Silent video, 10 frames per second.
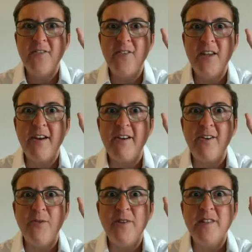
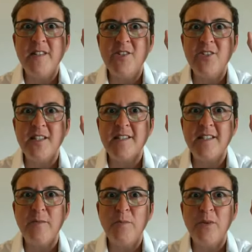there with such an
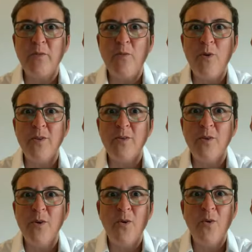excitement of
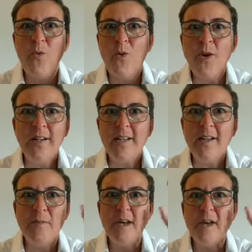what what
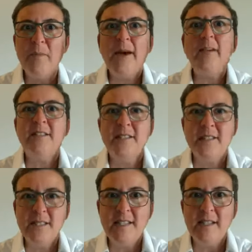am I about to
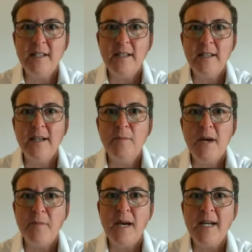see in
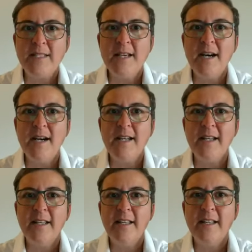my mind's
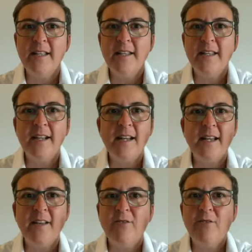eye that I
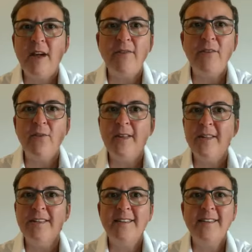can revel
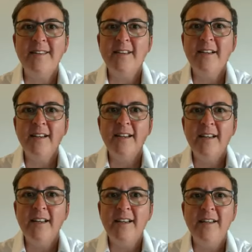with
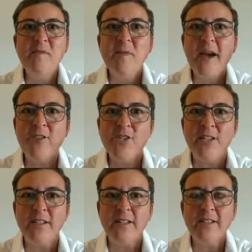and
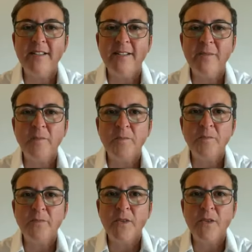imagine
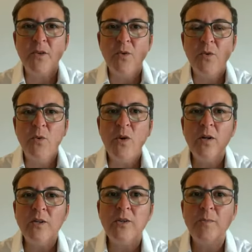
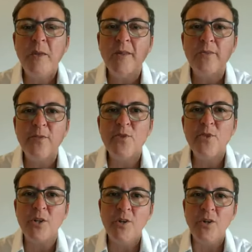what could my
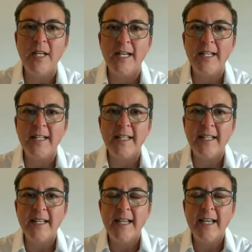future look like?
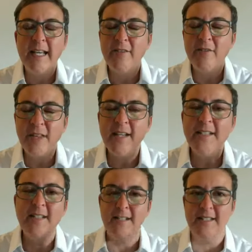And if
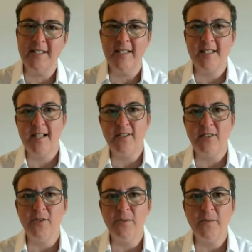that doesn't excite
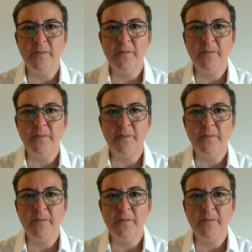you,